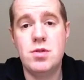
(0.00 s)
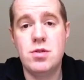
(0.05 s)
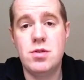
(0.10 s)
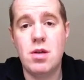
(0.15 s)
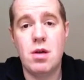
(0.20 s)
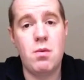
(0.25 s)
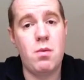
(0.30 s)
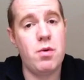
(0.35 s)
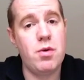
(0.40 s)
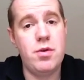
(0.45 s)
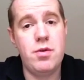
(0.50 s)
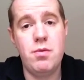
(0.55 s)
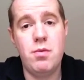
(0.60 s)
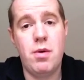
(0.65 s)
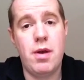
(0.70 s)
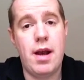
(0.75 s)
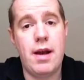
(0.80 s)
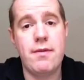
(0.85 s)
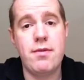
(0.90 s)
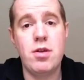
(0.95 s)

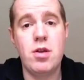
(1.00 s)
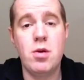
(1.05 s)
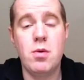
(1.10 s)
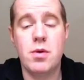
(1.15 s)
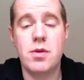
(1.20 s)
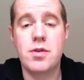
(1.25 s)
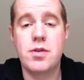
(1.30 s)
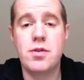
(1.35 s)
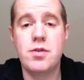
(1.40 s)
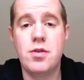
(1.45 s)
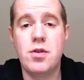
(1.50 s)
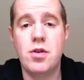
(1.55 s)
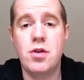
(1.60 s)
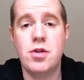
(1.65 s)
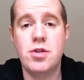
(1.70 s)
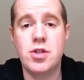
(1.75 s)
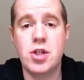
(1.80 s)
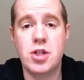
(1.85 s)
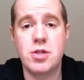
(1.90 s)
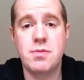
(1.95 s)
whatever you want to do, your
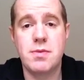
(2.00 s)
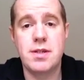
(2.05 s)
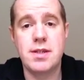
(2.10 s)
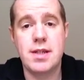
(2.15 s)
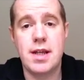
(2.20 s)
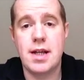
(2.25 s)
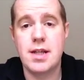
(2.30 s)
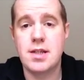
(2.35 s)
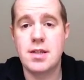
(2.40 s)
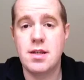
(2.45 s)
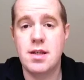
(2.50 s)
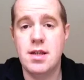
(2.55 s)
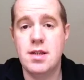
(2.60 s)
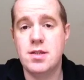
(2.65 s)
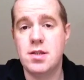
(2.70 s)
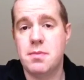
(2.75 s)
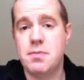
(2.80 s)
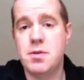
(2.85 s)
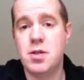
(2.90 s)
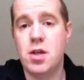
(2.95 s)
judgment, that is
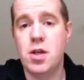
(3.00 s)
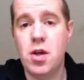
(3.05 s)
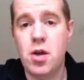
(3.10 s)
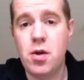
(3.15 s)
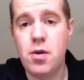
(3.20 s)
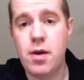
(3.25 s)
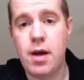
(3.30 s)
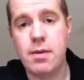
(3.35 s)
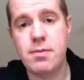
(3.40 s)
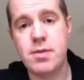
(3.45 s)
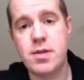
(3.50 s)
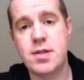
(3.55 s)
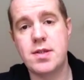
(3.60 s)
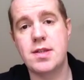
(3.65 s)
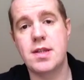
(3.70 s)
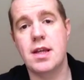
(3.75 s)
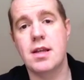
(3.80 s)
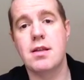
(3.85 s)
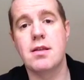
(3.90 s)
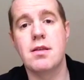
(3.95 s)
up to you. I'm just
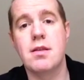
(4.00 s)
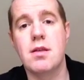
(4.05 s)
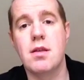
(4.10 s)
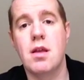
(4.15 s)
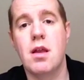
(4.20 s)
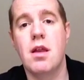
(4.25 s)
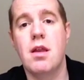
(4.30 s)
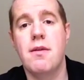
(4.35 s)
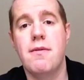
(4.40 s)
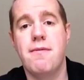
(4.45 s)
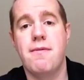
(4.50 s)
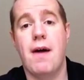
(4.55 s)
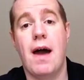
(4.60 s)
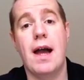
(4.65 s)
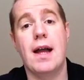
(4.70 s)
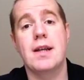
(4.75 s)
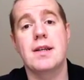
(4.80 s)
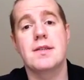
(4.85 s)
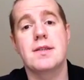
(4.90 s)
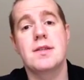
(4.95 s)
stating the
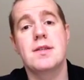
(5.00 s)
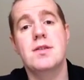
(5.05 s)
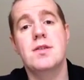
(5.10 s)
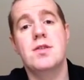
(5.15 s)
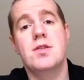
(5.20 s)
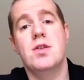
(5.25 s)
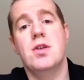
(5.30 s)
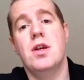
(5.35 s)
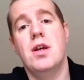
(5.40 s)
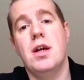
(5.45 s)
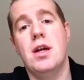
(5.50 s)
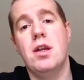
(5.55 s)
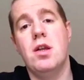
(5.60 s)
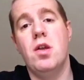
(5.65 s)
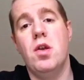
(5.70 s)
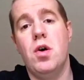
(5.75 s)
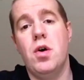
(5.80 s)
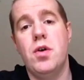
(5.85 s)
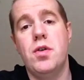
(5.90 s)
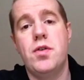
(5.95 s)
fact to you and
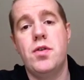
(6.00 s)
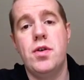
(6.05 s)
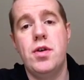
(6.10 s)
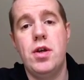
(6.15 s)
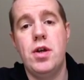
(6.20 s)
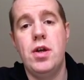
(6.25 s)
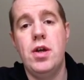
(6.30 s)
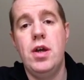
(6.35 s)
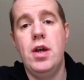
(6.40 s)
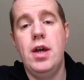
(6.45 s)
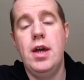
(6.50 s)
law to you.